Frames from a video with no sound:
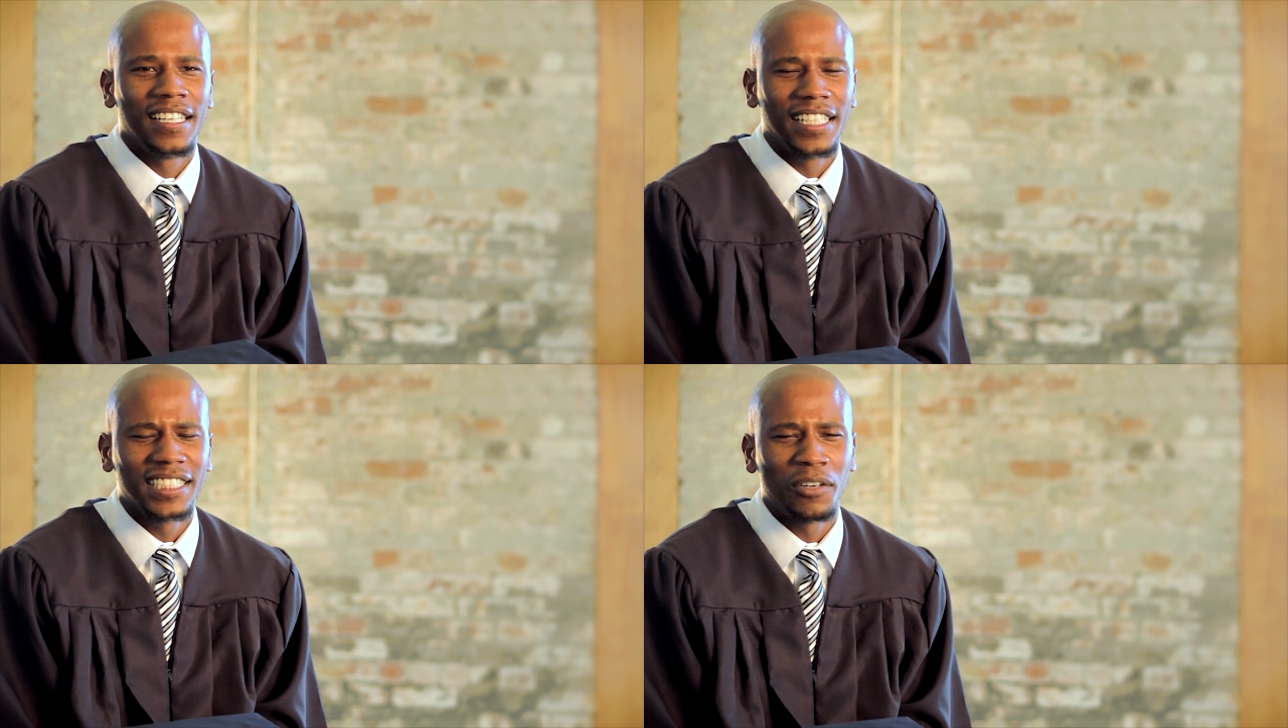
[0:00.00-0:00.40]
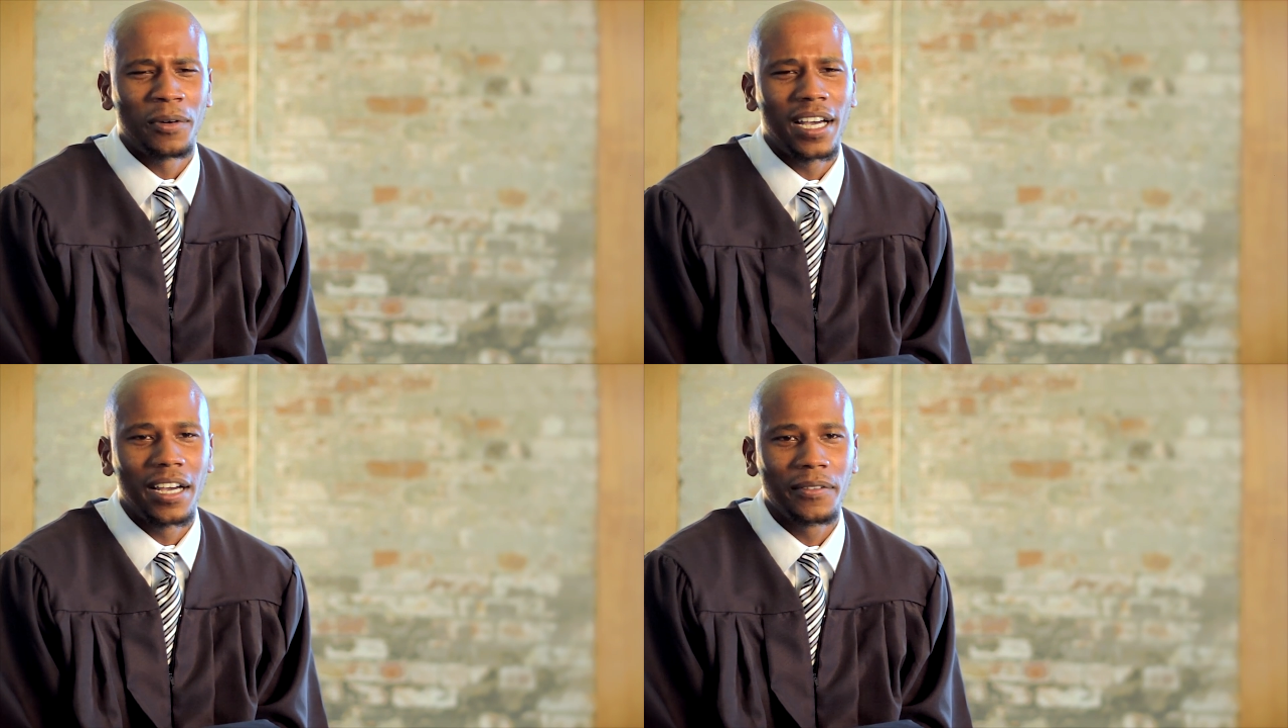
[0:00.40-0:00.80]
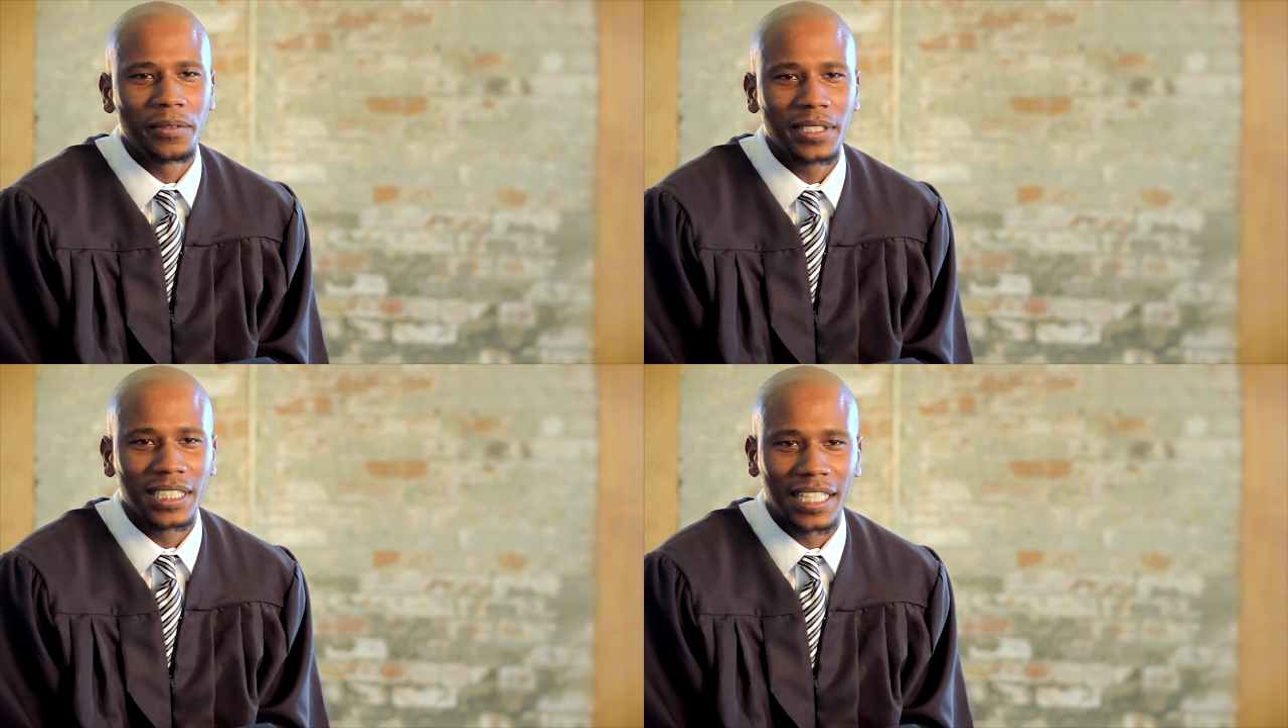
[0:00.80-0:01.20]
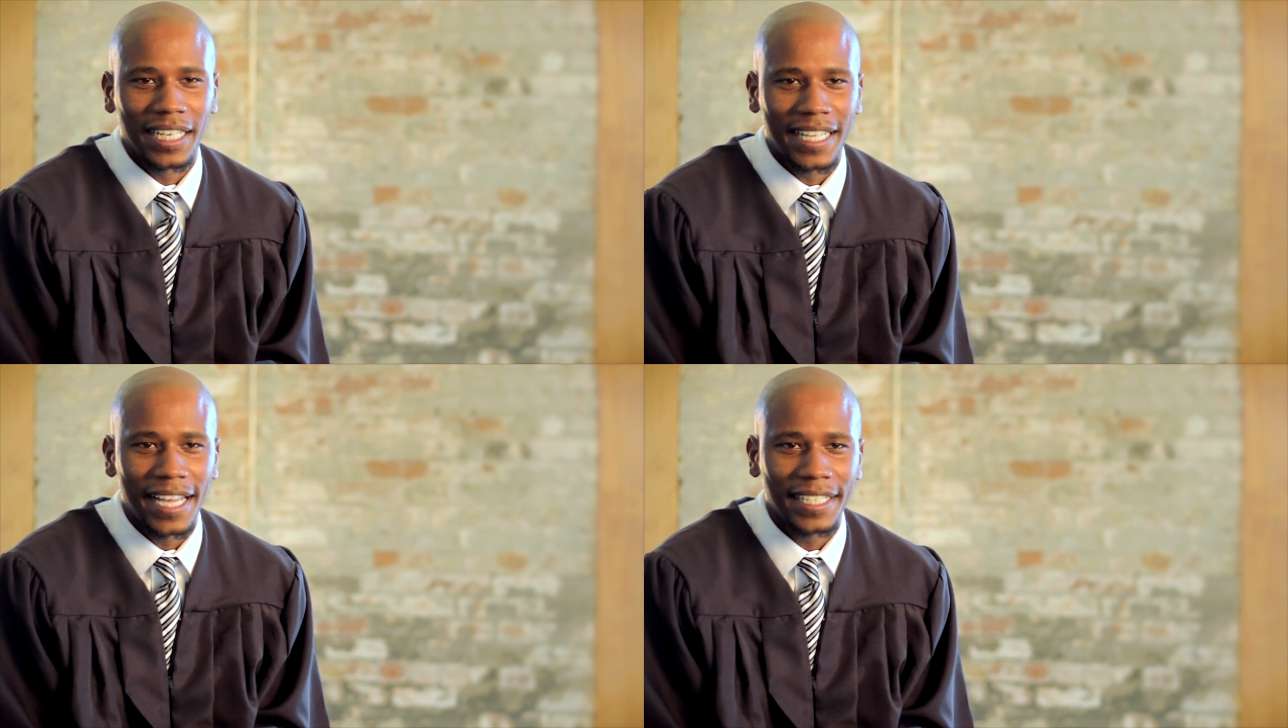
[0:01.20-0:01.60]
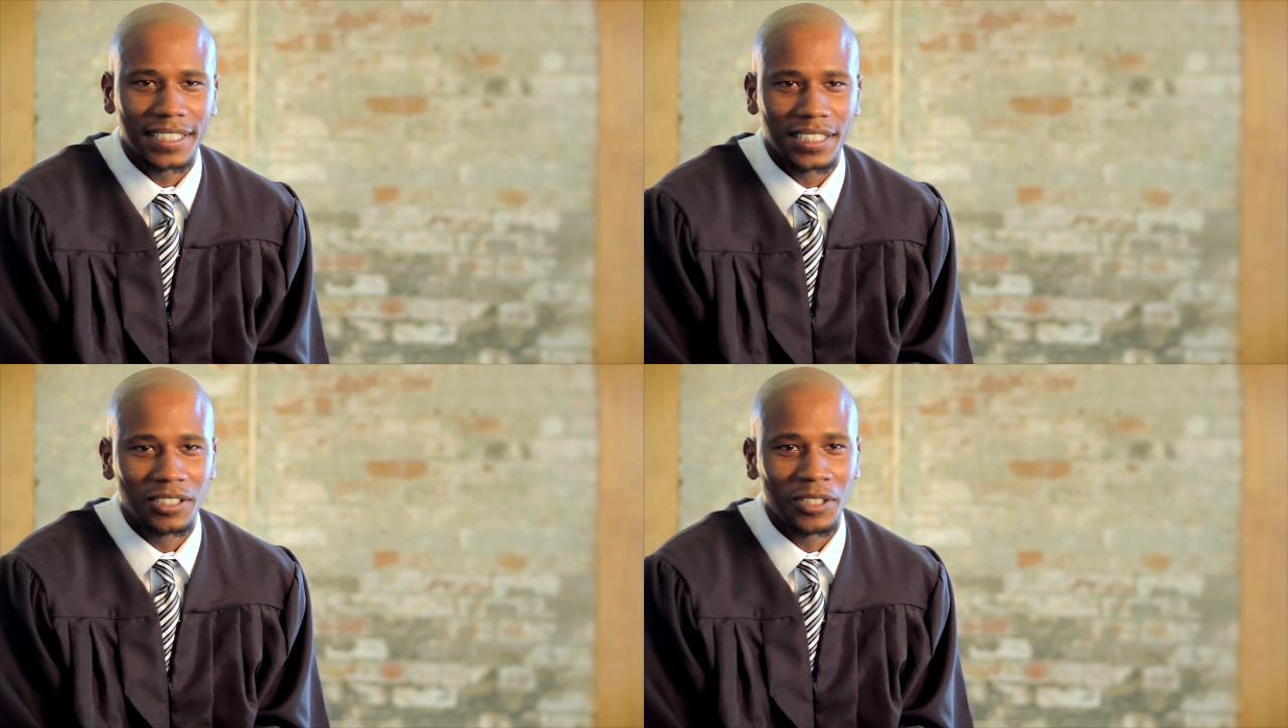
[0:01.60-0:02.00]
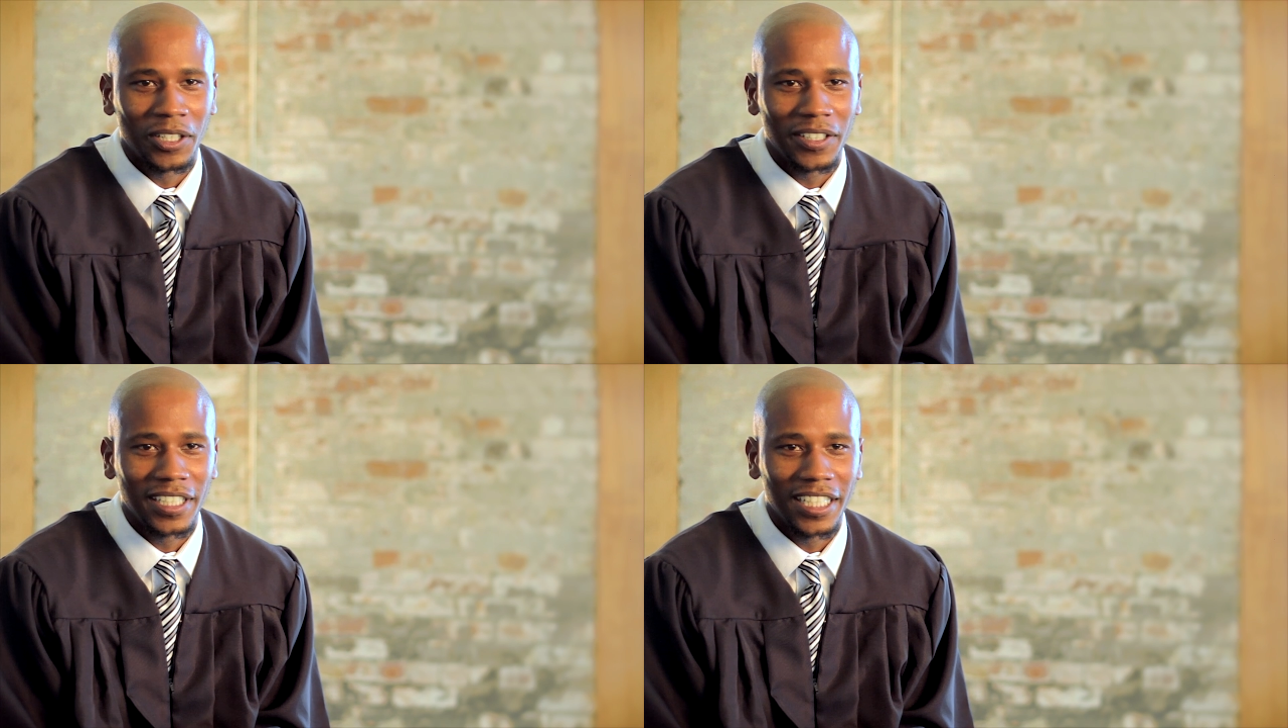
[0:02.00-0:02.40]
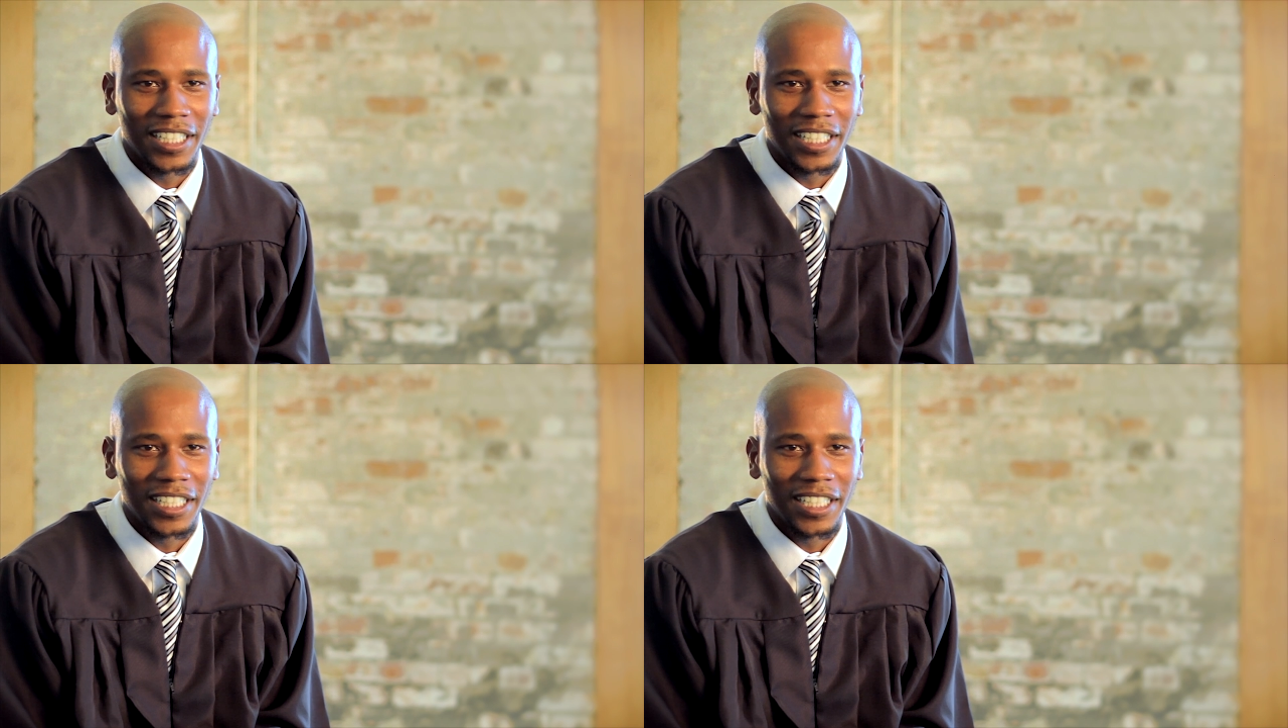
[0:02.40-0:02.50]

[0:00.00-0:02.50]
they said, wow, we seen a lot of cases, you know,